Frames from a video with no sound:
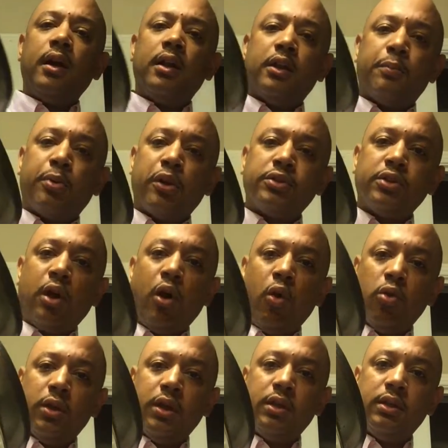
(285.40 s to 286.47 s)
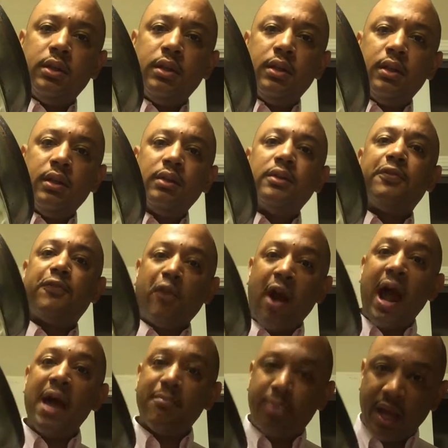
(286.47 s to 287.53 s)
And the person holding the
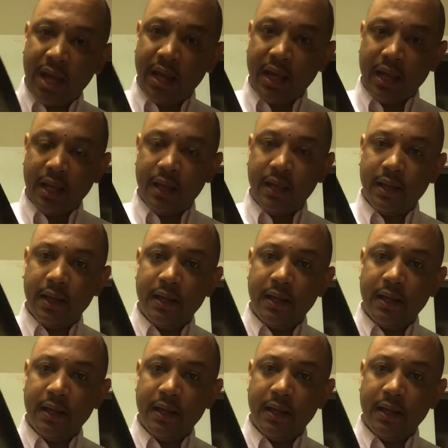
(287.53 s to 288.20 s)
frying pan.